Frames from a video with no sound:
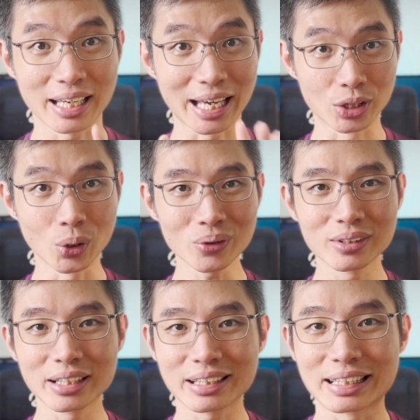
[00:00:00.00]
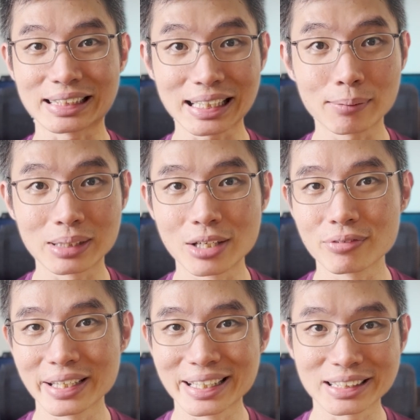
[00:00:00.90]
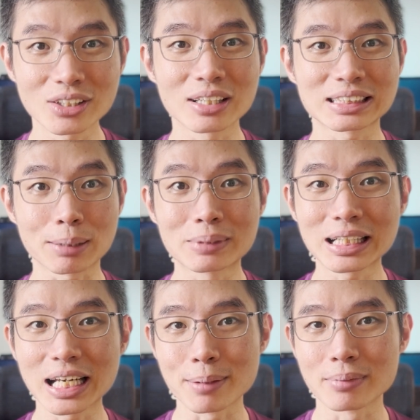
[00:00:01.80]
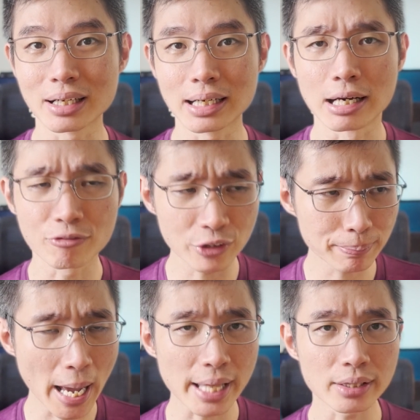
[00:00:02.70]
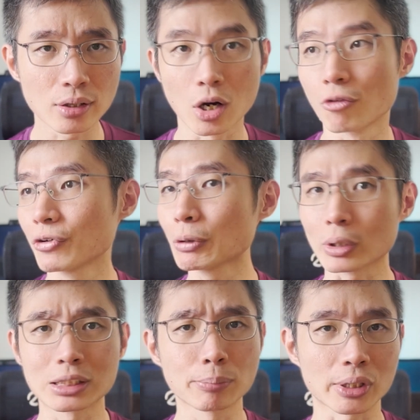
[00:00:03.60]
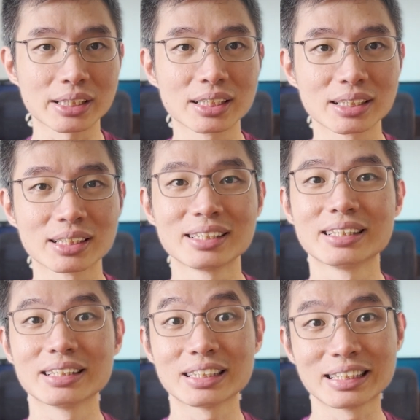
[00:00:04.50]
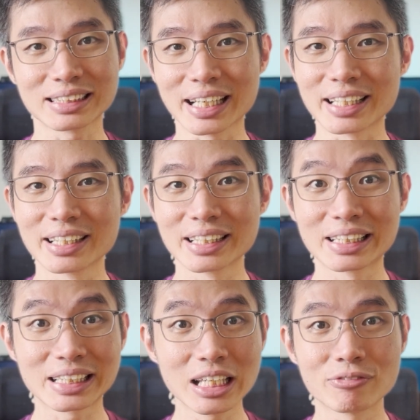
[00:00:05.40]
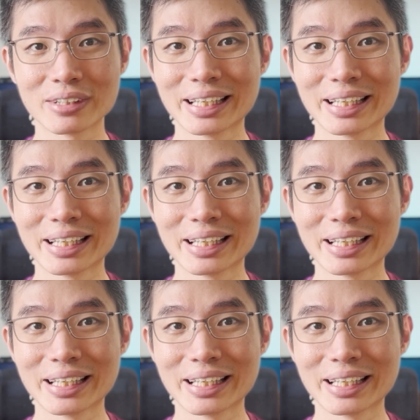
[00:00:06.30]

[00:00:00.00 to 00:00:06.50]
And no, the sign-up gift is not something lame like free pen or free water bottle. Instead, the gift